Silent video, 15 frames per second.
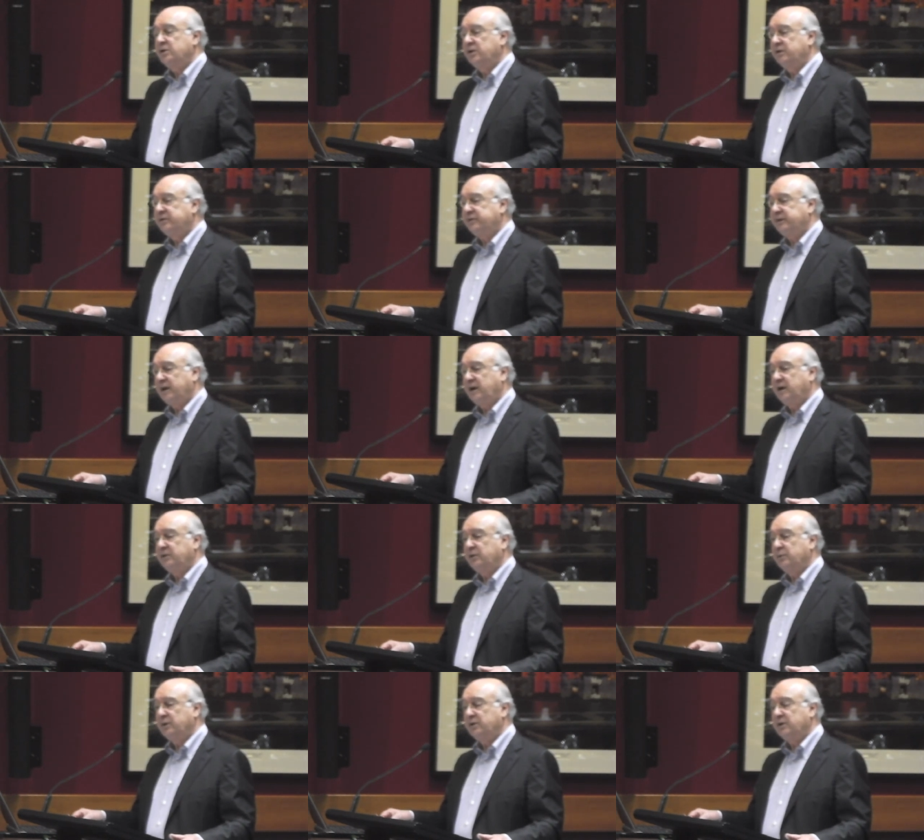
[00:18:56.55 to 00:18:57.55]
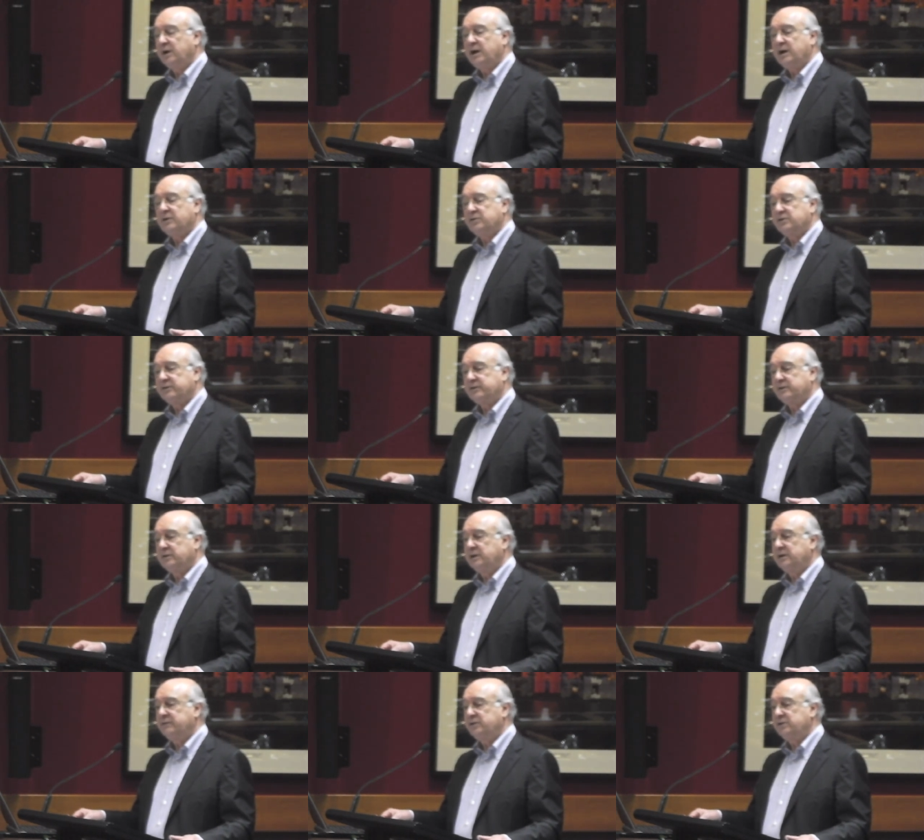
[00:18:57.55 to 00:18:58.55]
you start, you wear your heart on your
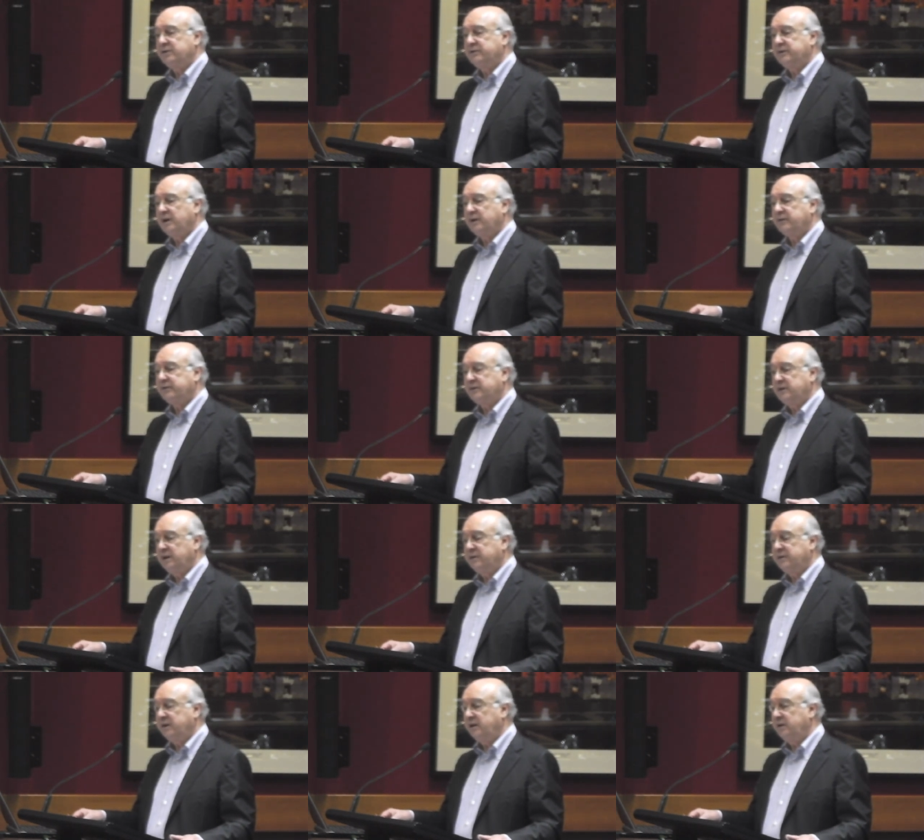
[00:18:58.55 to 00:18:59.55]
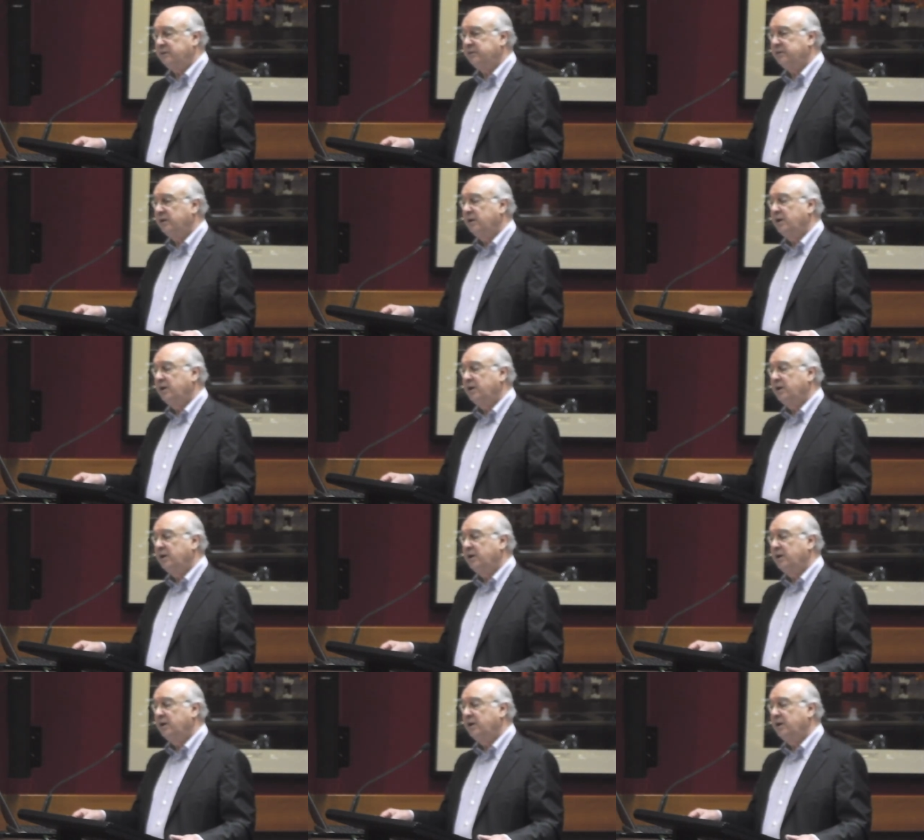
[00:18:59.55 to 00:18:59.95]
sleeve and you start seeing things